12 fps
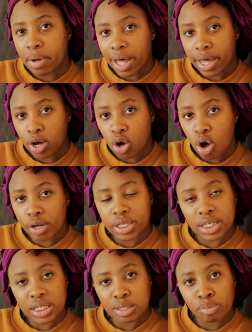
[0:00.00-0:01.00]
my
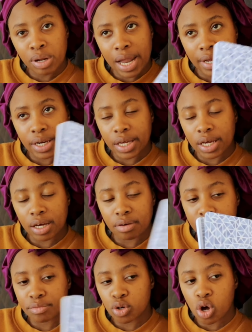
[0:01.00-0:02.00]
content
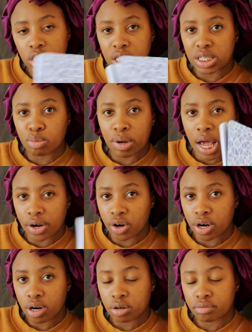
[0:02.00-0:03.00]
planner,
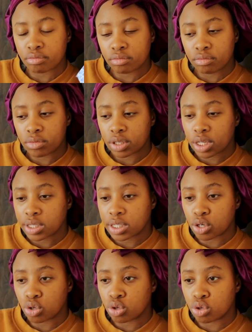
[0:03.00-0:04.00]

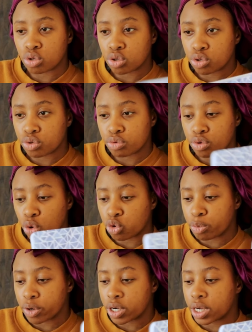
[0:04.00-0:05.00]
little
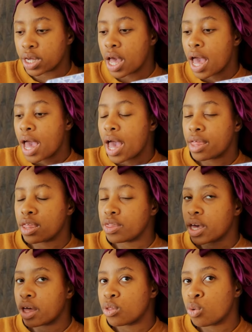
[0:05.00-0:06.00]
notebook. And then
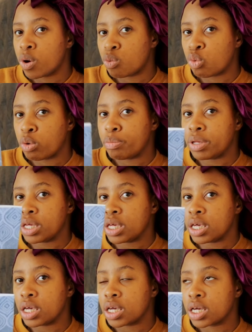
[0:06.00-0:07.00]
the other one will
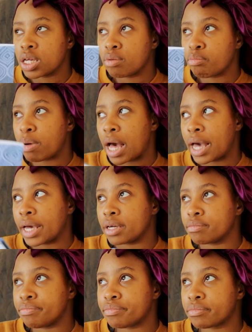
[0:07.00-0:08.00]
be my,
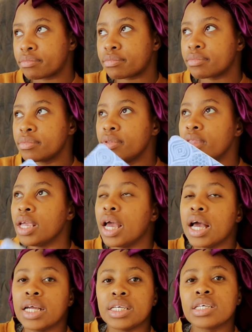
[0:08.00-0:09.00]

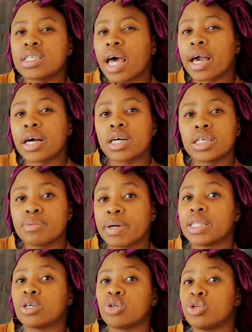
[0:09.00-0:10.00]
just like my
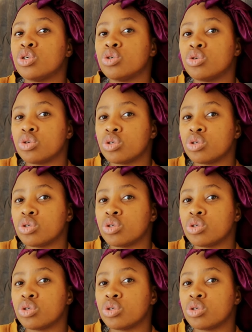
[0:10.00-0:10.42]
little